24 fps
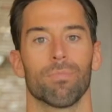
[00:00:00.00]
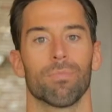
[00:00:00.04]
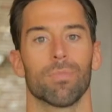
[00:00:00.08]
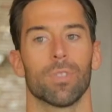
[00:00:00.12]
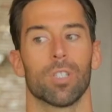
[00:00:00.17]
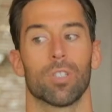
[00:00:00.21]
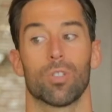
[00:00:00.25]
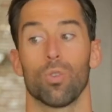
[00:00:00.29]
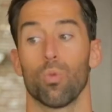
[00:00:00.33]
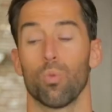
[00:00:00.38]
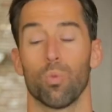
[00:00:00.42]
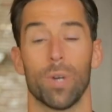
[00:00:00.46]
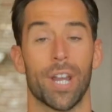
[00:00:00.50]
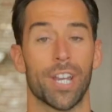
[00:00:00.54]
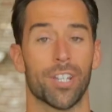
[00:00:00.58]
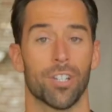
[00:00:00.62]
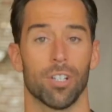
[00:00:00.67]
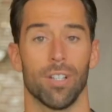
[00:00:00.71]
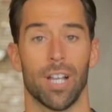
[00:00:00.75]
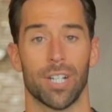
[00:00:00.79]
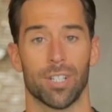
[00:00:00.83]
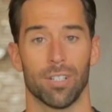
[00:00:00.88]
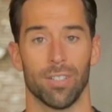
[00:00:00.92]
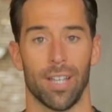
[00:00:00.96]
So raise
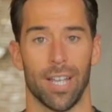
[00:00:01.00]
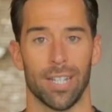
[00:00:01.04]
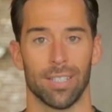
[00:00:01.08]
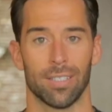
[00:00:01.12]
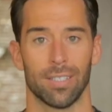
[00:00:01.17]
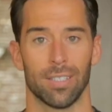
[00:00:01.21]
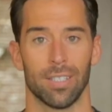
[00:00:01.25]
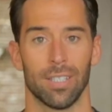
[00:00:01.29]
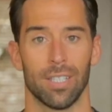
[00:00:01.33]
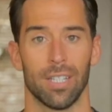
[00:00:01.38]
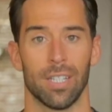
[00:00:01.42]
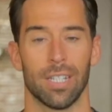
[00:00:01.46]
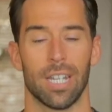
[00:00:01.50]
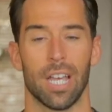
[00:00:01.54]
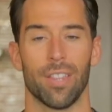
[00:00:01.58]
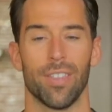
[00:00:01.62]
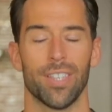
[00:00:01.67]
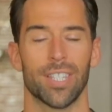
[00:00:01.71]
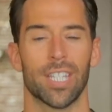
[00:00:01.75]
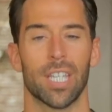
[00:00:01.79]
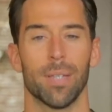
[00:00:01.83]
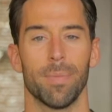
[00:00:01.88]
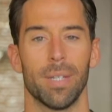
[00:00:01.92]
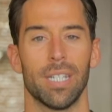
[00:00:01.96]
your electrolytes. Now
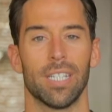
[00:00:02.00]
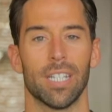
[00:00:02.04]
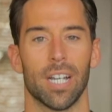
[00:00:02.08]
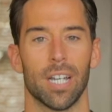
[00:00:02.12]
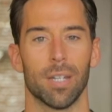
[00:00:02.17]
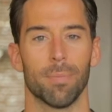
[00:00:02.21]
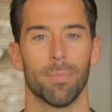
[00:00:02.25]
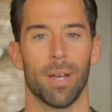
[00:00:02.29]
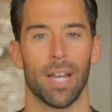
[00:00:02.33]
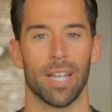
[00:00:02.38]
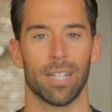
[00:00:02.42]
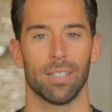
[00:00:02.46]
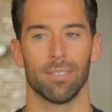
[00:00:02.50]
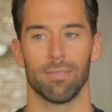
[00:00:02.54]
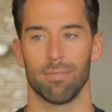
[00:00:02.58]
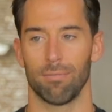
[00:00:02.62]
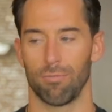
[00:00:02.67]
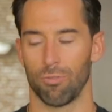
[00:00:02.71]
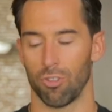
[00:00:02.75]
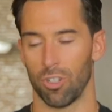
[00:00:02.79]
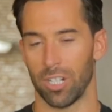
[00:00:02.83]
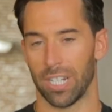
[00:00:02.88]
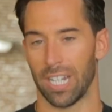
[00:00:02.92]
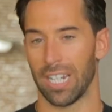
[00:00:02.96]
this can be done by
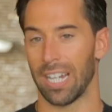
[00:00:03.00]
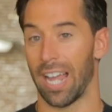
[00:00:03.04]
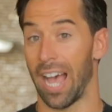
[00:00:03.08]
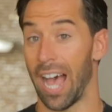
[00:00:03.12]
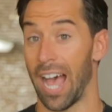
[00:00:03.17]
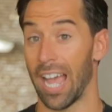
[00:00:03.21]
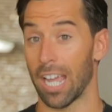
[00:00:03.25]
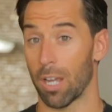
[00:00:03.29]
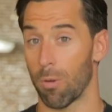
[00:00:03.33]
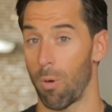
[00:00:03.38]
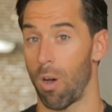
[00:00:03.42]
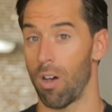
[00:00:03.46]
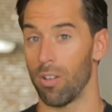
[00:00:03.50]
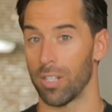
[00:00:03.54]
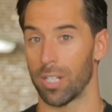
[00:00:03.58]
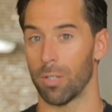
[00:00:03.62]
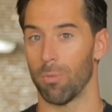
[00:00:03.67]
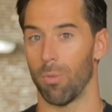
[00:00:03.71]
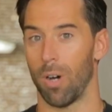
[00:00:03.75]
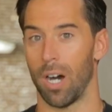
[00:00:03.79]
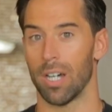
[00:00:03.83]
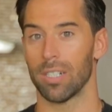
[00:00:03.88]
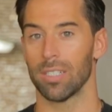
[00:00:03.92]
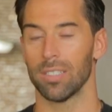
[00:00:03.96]
drinking high quality
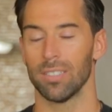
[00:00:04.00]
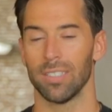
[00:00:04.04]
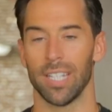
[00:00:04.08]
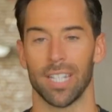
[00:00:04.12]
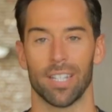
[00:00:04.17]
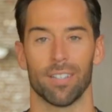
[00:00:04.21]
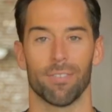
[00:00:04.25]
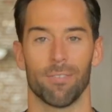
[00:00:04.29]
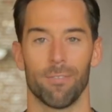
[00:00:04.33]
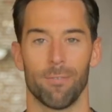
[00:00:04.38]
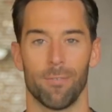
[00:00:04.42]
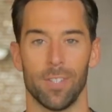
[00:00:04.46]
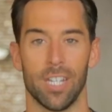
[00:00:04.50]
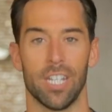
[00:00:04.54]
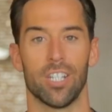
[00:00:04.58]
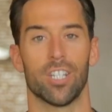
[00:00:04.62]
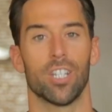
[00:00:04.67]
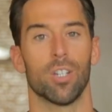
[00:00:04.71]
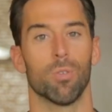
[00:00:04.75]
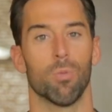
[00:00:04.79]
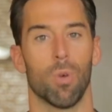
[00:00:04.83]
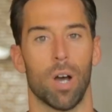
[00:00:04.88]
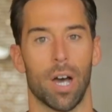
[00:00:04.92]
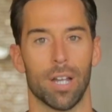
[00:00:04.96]
water like
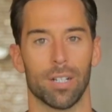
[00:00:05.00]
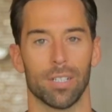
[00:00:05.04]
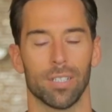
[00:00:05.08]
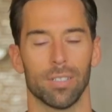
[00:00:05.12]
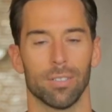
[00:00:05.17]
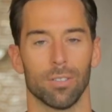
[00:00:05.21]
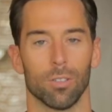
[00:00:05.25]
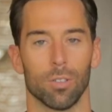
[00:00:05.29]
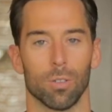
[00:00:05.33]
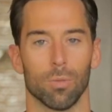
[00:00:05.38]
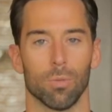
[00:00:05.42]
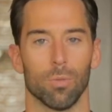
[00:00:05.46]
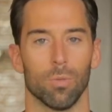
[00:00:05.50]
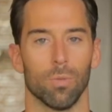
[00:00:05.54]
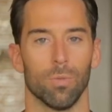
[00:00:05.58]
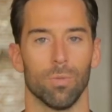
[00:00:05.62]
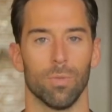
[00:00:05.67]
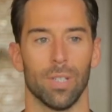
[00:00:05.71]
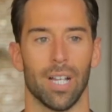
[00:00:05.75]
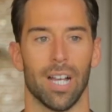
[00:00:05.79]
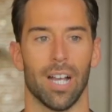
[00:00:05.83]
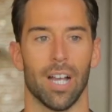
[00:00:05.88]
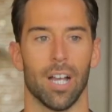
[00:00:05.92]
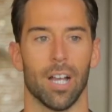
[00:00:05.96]
Fiji water or
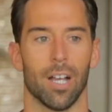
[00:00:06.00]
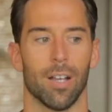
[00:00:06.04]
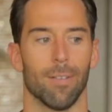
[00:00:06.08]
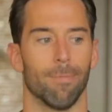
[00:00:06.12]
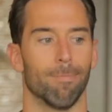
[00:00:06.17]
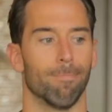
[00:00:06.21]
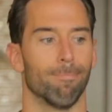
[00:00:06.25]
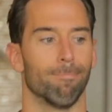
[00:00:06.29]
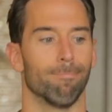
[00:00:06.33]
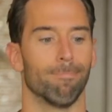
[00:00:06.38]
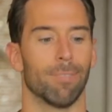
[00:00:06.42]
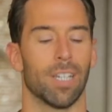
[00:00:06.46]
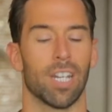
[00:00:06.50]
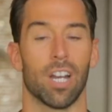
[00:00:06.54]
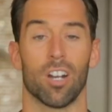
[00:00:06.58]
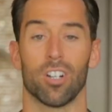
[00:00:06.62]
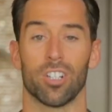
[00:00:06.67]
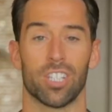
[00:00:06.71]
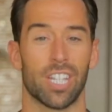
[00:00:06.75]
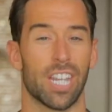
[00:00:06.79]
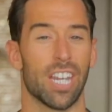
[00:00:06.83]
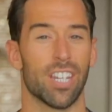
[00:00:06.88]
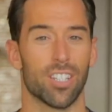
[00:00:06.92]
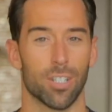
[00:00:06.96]
um, an
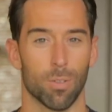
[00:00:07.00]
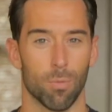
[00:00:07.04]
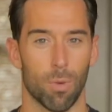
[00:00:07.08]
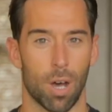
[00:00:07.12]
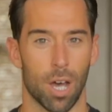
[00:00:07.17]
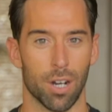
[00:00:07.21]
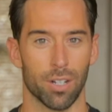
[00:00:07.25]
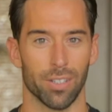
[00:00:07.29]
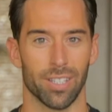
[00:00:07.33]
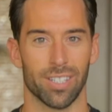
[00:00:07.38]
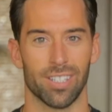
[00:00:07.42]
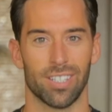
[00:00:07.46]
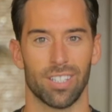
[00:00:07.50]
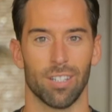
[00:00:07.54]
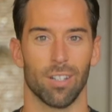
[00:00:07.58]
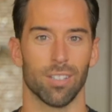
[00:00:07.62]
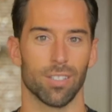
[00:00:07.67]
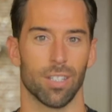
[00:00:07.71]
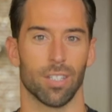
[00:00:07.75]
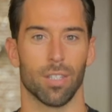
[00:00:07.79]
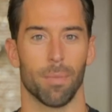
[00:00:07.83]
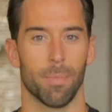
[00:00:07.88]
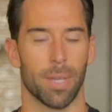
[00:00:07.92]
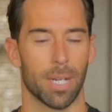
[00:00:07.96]
artesian water that still has
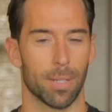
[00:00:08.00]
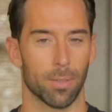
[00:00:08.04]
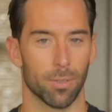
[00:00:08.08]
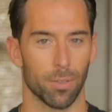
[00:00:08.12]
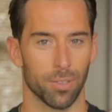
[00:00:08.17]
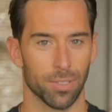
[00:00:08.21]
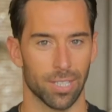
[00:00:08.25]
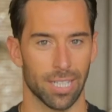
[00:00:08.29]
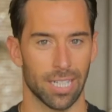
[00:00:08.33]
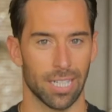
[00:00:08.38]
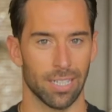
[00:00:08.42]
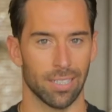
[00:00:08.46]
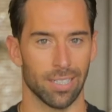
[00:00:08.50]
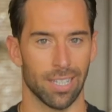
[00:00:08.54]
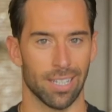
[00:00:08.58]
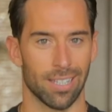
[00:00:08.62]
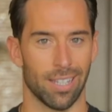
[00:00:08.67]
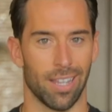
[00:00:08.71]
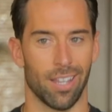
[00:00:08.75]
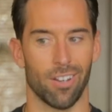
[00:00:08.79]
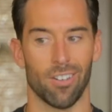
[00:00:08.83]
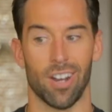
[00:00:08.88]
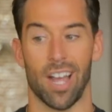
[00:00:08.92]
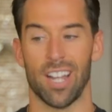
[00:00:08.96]
all the minerals in it
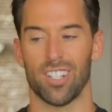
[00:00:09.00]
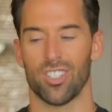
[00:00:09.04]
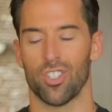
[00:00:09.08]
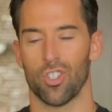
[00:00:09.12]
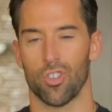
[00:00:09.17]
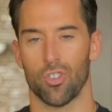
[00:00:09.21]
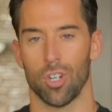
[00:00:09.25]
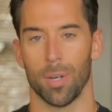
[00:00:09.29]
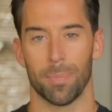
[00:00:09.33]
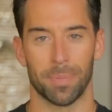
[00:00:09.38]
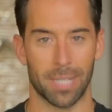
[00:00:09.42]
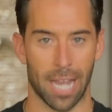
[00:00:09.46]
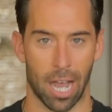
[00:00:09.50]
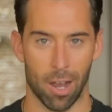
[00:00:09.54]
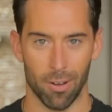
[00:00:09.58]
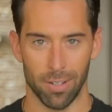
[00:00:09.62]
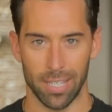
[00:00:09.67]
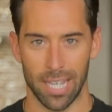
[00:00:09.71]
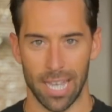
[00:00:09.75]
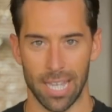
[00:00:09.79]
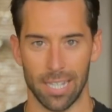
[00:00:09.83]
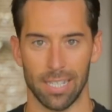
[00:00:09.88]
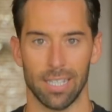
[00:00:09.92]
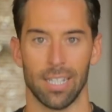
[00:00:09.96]
and they're not stripped out
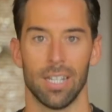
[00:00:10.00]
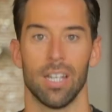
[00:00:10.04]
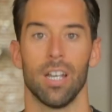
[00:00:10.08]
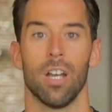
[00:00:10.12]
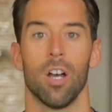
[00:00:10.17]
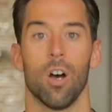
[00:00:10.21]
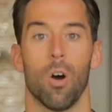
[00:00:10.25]
yet.